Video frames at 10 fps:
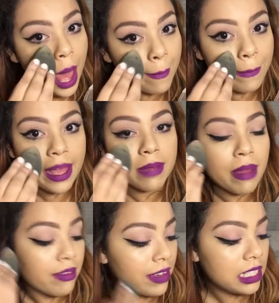and bake
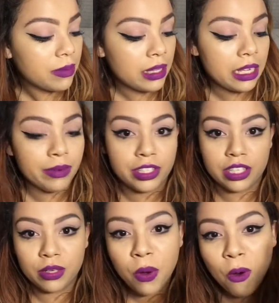my face with it, which
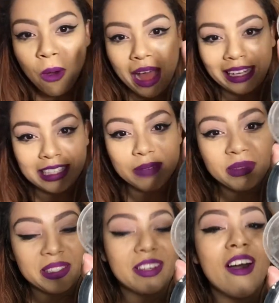is why it's
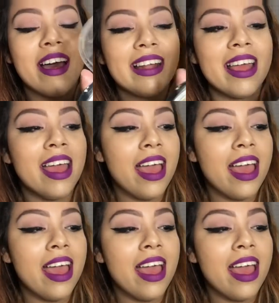almost gone.